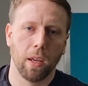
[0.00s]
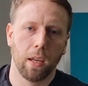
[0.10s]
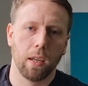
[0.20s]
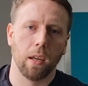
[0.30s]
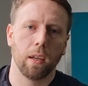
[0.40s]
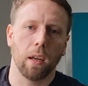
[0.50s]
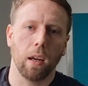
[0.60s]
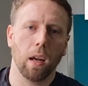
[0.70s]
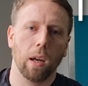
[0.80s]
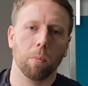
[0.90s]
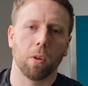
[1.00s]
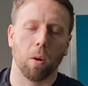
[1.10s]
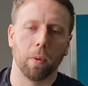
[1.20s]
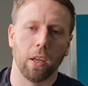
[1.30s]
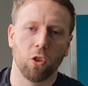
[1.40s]
day,
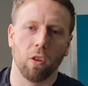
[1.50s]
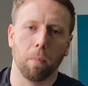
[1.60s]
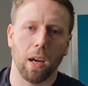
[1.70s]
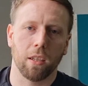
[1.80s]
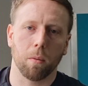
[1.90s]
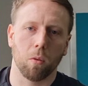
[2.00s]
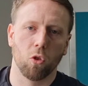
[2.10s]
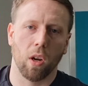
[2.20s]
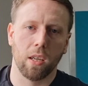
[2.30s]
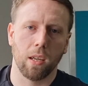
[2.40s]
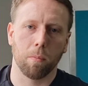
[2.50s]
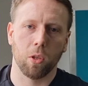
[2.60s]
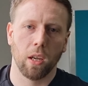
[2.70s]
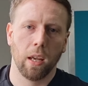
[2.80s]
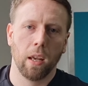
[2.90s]
combination of biceps and
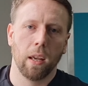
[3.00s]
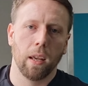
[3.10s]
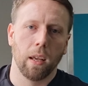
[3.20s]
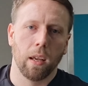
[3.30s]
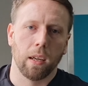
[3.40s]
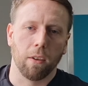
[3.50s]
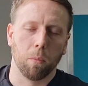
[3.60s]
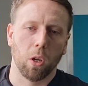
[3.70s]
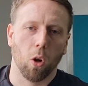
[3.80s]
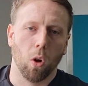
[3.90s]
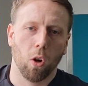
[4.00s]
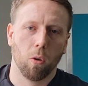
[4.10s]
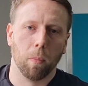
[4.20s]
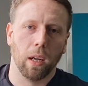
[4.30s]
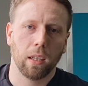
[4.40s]
triceps. Give them a go at
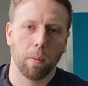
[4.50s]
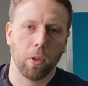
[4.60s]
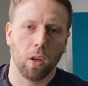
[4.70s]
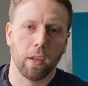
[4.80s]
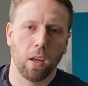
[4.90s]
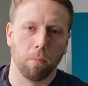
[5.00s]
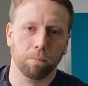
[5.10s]
home, let me know how you get on.